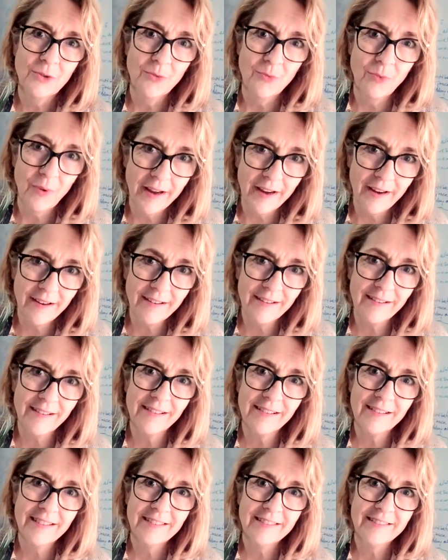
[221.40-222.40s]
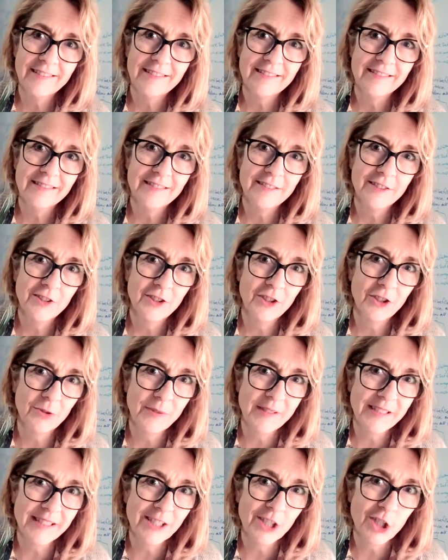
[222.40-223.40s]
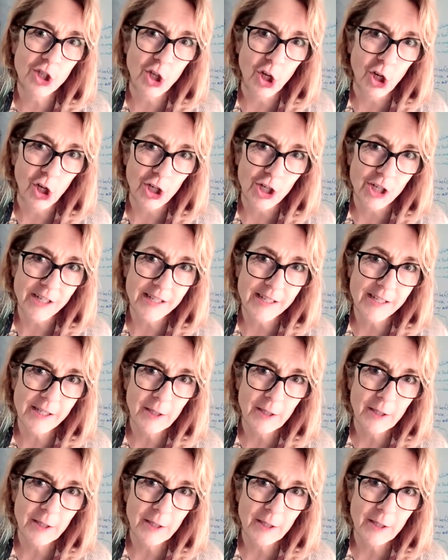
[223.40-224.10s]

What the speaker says: Where do we start?